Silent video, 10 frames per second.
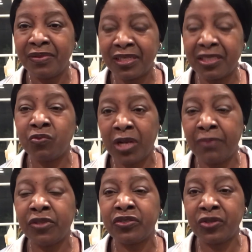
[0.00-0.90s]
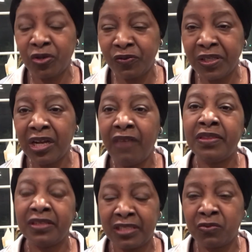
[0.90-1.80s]
This is what I'm deserving of,
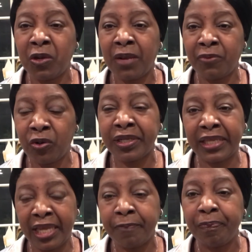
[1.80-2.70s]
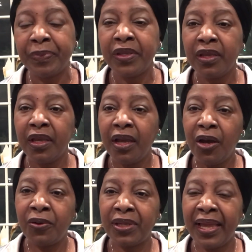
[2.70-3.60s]
and this is what I'm going to get.
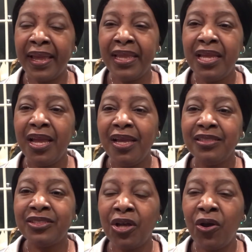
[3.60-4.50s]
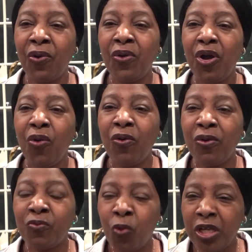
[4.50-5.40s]
Okay? So
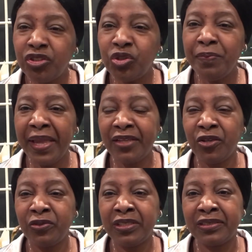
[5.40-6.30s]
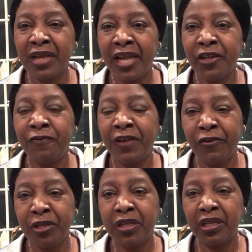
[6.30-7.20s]
once you make your desire
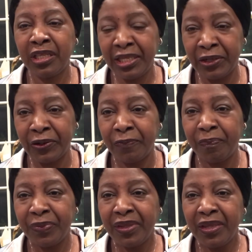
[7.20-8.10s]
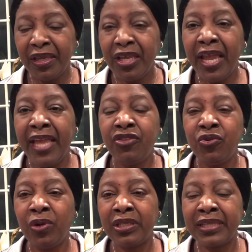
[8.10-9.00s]
very clear and
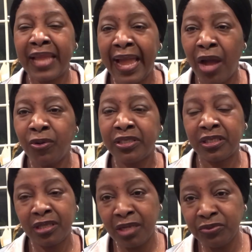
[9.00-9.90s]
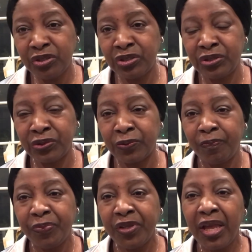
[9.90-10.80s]
you allow it to come to you,
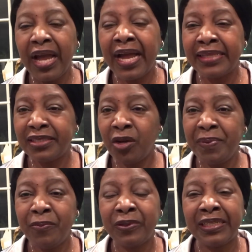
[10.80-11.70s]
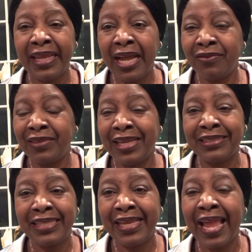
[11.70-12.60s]
I tell people to get out there
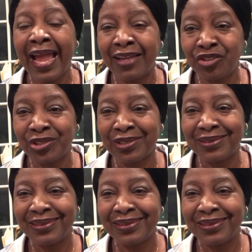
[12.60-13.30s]
and take action.